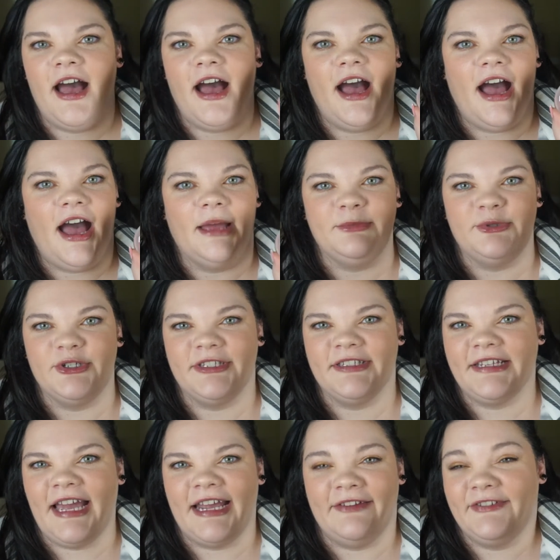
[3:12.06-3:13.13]
I'm just
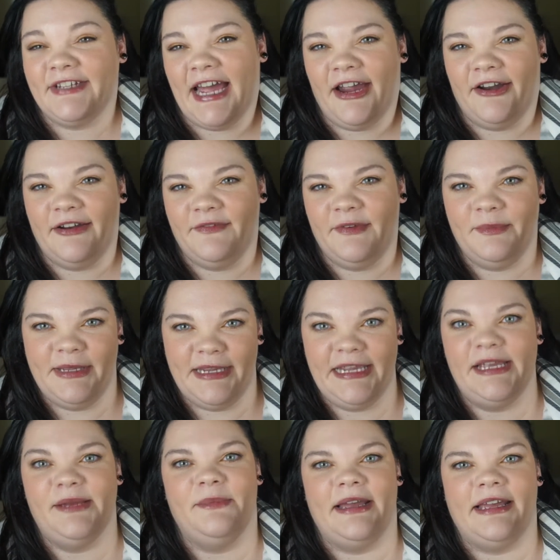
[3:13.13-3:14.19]
kind of tired of it being
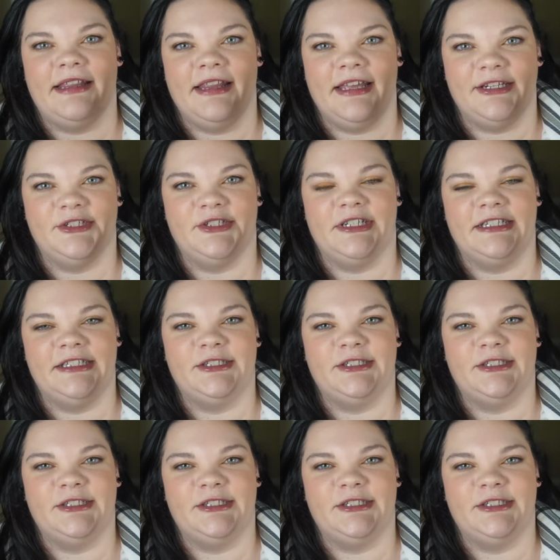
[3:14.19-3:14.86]
in my collection,